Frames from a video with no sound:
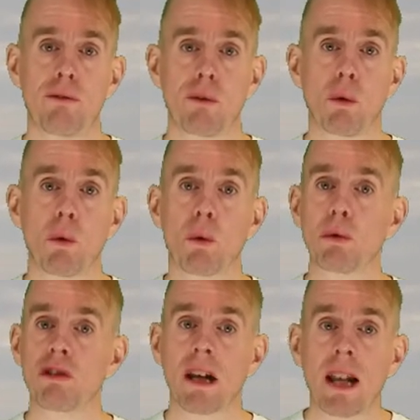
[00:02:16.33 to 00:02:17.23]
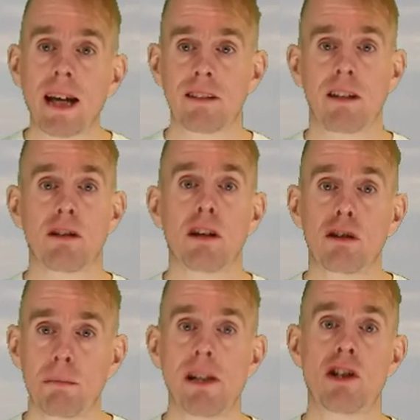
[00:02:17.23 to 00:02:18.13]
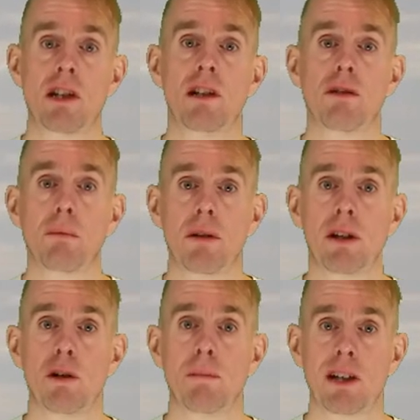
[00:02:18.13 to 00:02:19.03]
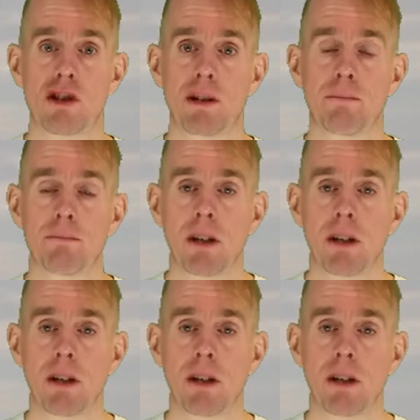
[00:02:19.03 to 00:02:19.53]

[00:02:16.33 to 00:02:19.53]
for selected species within your mixture.